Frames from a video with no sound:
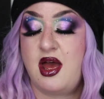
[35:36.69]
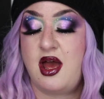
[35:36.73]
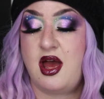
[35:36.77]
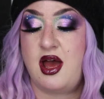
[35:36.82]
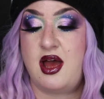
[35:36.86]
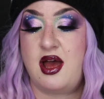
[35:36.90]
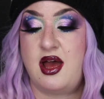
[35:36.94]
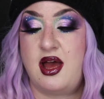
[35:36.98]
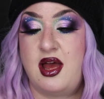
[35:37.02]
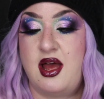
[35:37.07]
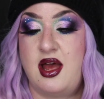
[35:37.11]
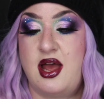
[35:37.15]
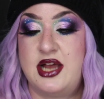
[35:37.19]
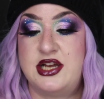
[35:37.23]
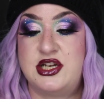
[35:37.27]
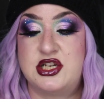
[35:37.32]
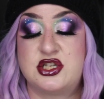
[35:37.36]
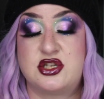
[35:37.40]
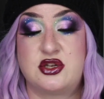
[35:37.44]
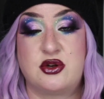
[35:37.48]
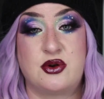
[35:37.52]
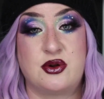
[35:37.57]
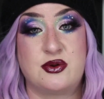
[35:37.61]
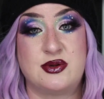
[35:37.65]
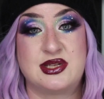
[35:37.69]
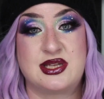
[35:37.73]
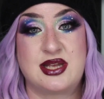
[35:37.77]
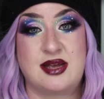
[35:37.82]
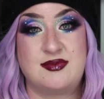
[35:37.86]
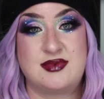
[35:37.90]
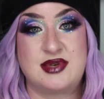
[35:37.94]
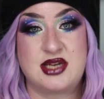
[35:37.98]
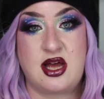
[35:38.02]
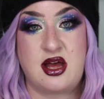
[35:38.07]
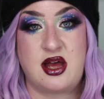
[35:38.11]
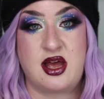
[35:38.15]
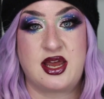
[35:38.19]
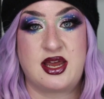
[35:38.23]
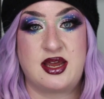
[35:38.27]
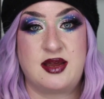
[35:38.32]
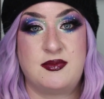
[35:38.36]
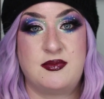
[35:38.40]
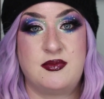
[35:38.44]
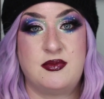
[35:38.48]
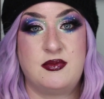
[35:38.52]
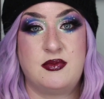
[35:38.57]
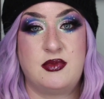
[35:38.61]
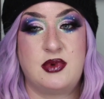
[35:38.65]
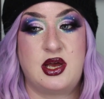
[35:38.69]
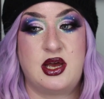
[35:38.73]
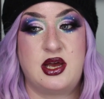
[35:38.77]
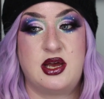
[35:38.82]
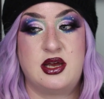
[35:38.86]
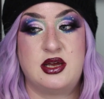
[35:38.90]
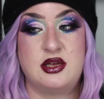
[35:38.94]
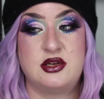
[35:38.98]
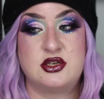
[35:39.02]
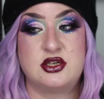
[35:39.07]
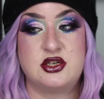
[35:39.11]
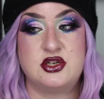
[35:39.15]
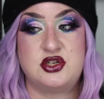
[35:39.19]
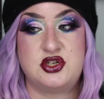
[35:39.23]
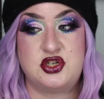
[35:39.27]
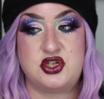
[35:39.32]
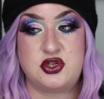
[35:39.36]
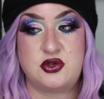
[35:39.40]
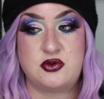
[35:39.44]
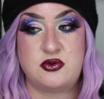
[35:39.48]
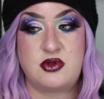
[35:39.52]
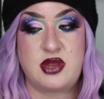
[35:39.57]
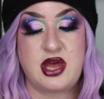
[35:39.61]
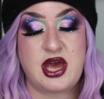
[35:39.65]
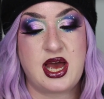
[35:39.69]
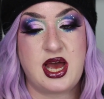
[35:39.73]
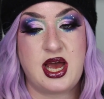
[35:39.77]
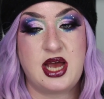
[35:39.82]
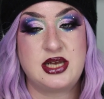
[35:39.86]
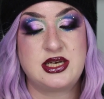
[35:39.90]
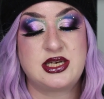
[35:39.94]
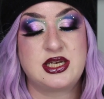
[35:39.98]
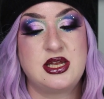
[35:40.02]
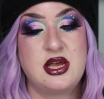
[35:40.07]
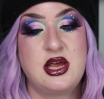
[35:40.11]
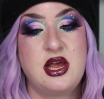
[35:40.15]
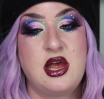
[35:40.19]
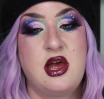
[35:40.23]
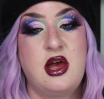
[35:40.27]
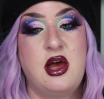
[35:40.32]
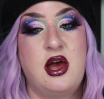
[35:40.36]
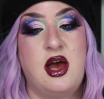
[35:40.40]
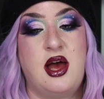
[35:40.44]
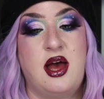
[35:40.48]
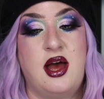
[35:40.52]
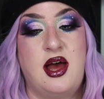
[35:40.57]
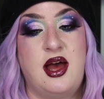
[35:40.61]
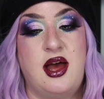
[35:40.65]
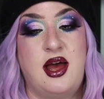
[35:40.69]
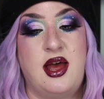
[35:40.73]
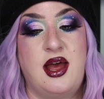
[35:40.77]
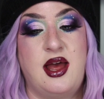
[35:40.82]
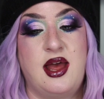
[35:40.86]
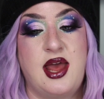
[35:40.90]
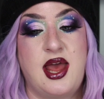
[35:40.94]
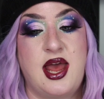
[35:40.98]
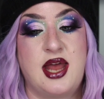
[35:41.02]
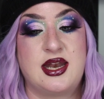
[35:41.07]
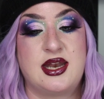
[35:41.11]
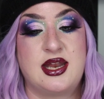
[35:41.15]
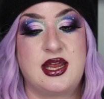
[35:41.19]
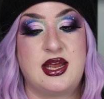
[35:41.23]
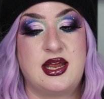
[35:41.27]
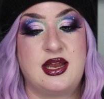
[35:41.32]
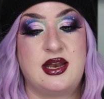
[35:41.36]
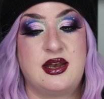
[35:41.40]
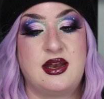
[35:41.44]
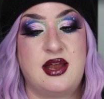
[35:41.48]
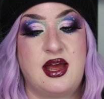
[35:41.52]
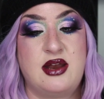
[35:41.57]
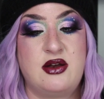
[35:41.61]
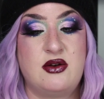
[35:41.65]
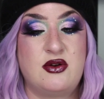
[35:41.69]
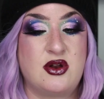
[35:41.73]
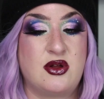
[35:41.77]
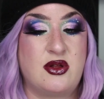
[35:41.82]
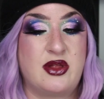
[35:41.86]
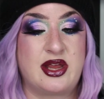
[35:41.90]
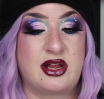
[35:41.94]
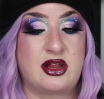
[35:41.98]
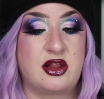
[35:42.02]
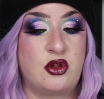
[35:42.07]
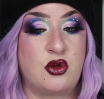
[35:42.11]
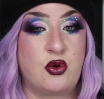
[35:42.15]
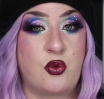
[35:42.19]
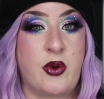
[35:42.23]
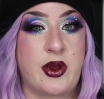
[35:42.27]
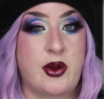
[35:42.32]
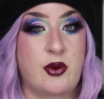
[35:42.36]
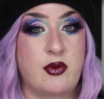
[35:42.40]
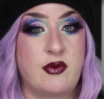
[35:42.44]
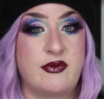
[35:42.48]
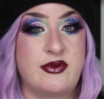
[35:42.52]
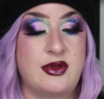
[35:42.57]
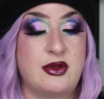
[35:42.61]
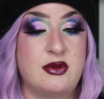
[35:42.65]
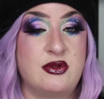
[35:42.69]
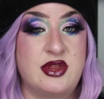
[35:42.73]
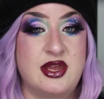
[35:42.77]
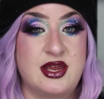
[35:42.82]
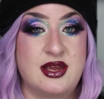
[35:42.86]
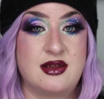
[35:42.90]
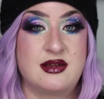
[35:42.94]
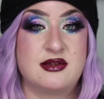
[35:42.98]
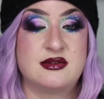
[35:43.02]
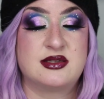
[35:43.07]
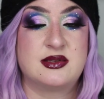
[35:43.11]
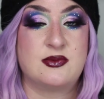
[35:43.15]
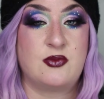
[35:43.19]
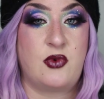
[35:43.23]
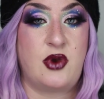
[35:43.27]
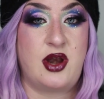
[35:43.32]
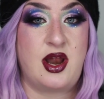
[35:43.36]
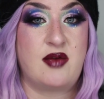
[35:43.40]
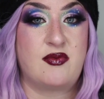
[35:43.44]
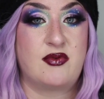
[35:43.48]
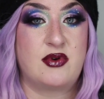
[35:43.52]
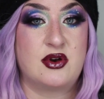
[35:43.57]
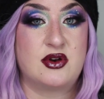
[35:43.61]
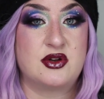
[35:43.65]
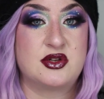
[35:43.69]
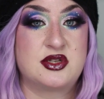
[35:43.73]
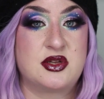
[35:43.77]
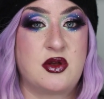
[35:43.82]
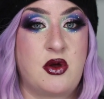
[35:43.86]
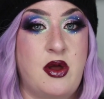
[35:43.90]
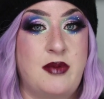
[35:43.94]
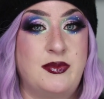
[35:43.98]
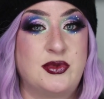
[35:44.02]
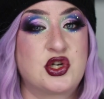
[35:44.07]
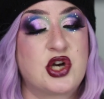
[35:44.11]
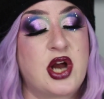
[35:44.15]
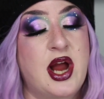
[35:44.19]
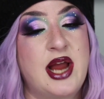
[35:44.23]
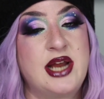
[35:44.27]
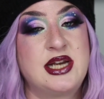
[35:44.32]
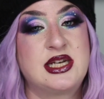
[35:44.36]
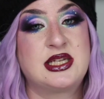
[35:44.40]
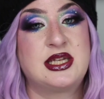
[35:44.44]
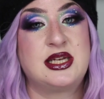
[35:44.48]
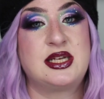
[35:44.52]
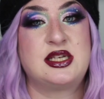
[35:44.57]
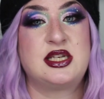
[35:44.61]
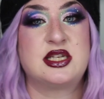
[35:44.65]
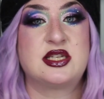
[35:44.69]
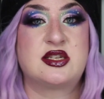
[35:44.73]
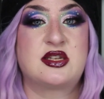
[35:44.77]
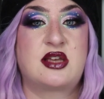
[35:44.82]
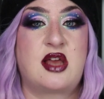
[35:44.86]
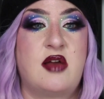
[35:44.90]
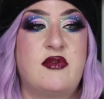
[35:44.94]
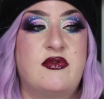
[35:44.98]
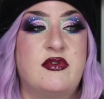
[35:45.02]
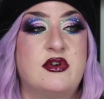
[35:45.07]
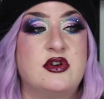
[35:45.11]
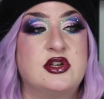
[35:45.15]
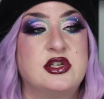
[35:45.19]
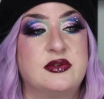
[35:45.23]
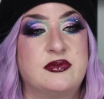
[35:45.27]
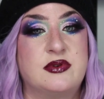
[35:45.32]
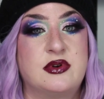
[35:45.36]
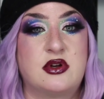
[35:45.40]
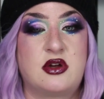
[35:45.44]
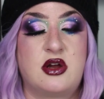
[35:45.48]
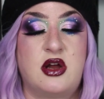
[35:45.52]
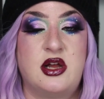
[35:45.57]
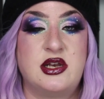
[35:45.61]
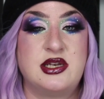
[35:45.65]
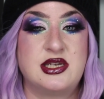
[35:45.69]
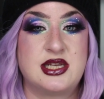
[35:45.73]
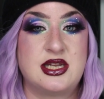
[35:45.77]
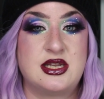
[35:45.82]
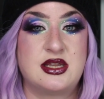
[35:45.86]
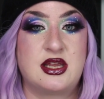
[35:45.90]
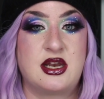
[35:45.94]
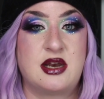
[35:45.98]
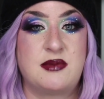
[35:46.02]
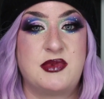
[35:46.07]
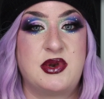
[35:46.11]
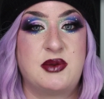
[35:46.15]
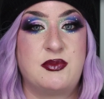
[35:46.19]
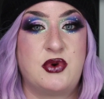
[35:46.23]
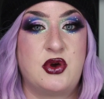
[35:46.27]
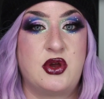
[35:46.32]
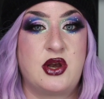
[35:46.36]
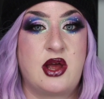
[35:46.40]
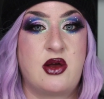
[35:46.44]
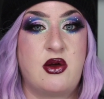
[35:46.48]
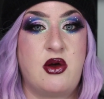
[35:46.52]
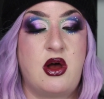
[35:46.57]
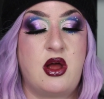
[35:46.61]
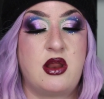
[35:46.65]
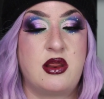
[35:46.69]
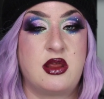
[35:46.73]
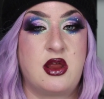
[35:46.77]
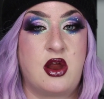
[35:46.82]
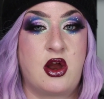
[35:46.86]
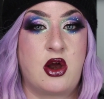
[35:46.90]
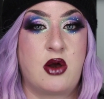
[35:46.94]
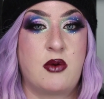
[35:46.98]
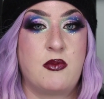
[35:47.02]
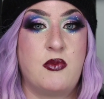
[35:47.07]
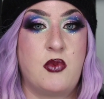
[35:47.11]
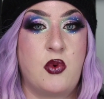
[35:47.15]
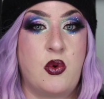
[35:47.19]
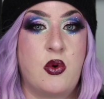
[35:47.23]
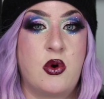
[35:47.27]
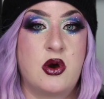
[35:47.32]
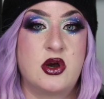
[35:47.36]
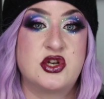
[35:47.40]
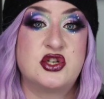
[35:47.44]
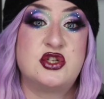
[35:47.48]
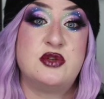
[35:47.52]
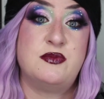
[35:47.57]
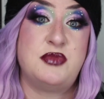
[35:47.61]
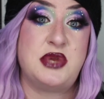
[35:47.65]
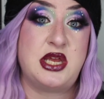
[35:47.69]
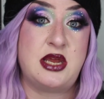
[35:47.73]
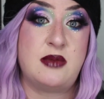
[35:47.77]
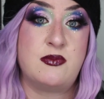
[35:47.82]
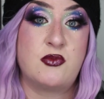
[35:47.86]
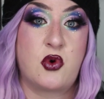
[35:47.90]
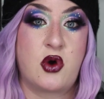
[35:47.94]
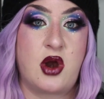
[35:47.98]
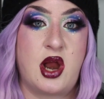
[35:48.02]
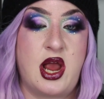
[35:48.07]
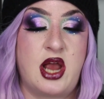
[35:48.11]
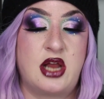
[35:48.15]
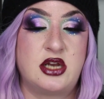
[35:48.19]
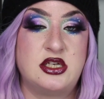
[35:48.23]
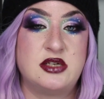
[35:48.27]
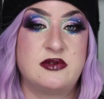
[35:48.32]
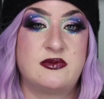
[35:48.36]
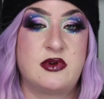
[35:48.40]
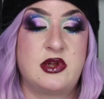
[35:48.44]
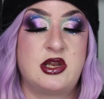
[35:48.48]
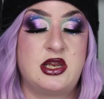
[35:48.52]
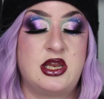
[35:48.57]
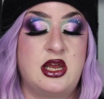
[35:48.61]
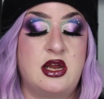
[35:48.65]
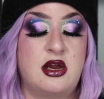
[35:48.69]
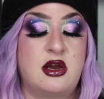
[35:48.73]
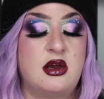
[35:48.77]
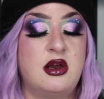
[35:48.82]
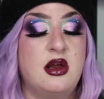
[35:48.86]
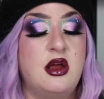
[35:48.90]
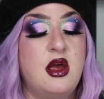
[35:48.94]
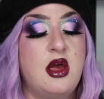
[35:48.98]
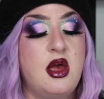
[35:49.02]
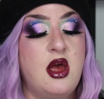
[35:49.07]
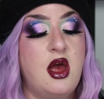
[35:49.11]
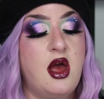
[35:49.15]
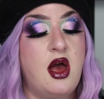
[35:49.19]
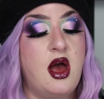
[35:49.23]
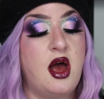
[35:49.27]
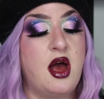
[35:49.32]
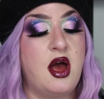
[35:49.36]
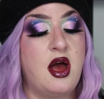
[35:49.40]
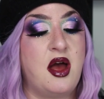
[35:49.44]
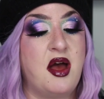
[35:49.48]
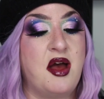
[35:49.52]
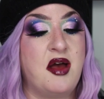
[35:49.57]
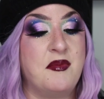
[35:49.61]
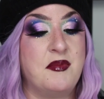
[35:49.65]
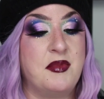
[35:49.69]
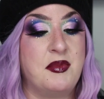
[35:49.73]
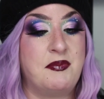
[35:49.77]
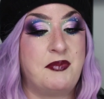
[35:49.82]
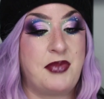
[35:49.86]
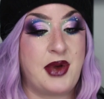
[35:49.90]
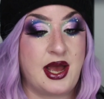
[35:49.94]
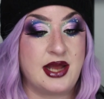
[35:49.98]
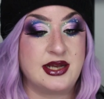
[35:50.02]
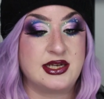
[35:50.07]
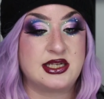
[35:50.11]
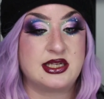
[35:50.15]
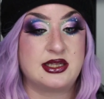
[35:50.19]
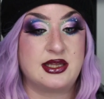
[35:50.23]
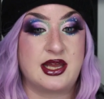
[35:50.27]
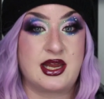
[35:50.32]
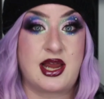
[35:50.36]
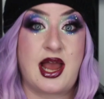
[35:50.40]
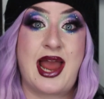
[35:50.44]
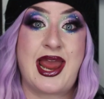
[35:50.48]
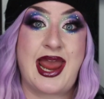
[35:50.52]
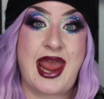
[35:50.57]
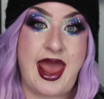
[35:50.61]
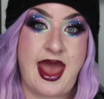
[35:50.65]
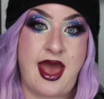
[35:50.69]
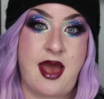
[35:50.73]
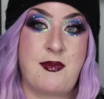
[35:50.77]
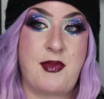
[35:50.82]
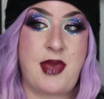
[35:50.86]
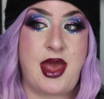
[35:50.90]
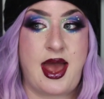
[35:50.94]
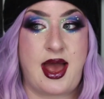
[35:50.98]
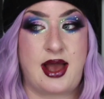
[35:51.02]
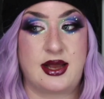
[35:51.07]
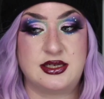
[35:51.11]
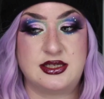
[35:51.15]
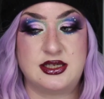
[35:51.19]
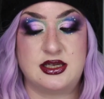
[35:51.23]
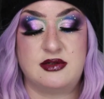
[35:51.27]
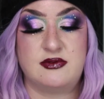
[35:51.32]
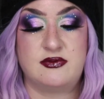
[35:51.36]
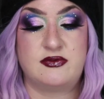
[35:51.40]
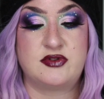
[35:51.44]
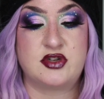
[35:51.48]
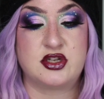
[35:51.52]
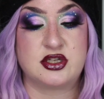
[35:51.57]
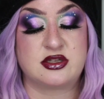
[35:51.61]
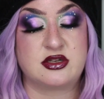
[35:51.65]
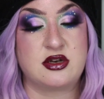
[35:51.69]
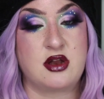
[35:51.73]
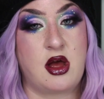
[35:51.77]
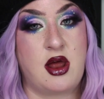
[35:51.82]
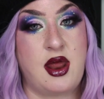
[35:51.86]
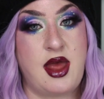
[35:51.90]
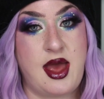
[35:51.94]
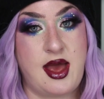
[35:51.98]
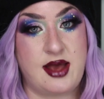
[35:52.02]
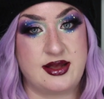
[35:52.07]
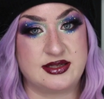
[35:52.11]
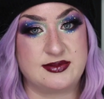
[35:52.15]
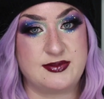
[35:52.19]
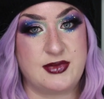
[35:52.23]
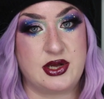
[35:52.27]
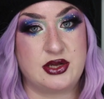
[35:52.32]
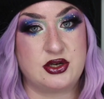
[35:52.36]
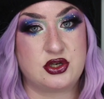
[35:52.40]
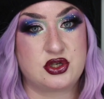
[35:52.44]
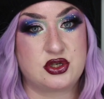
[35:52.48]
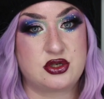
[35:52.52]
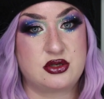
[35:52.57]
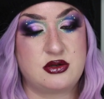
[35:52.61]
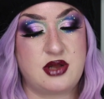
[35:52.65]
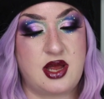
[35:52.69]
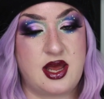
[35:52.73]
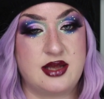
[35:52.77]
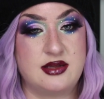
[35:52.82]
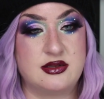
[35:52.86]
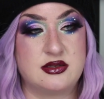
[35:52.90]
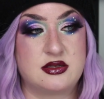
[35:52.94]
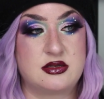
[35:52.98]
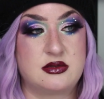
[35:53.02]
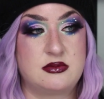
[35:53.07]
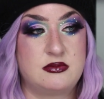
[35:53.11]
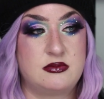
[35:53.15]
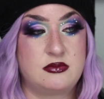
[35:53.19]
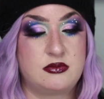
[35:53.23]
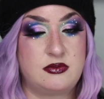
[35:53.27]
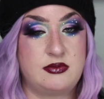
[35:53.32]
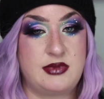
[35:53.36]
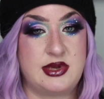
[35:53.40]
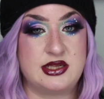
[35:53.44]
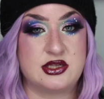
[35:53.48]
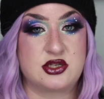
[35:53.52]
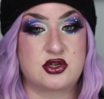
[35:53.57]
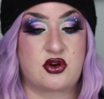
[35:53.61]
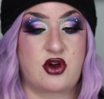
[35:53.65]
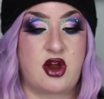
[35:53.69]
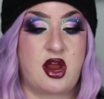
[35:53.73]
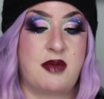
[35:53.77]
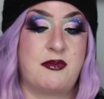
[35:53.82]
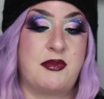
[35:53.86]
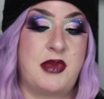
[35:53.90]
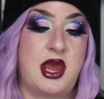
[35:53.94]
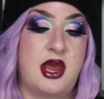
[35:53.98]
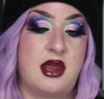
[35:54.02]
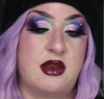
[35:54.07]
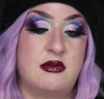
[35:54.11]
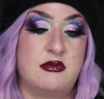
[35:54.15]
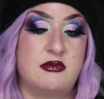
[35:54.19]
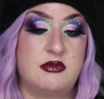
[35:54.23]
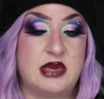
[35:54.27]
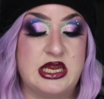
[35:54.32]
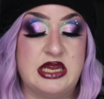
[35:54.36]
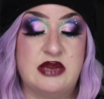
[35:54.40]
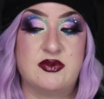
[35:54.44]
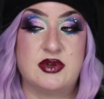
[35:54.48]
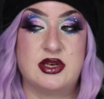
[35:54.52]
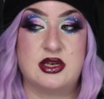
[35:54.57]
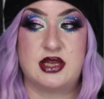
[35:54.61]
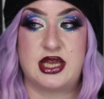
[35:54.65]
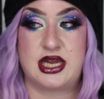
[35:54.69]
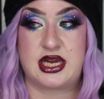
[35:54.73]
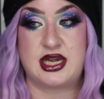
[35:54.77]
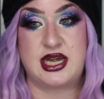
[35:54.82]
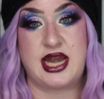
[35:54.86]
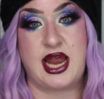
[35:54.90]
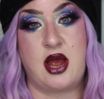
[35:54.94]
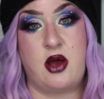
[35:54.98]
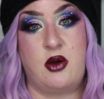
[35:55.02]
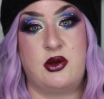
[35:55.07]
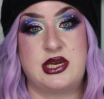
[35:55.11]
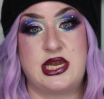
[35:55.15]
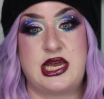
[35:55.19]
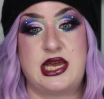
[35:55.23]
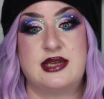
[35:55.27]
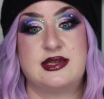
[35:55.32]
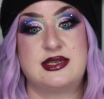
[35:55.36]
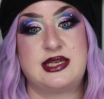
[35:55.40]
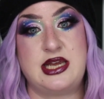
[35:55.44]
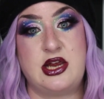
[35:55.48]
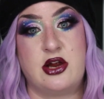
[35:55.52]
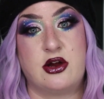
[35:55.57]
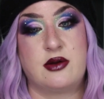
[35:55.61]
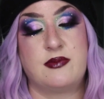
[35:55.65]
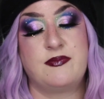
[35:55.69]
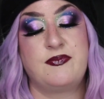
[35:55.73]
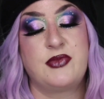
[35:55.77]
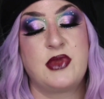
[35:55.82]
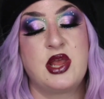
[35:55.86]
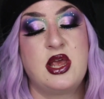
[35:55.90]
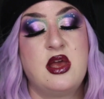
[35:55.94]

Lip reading: I just don't always have time to do that. And then, I don't know, like little quick review things and whatever. So I'm trying to like discover different content that I'm going to put out on there more, to be more active on there. But like, I am active, just not as much as Instagram and even like nowadays here.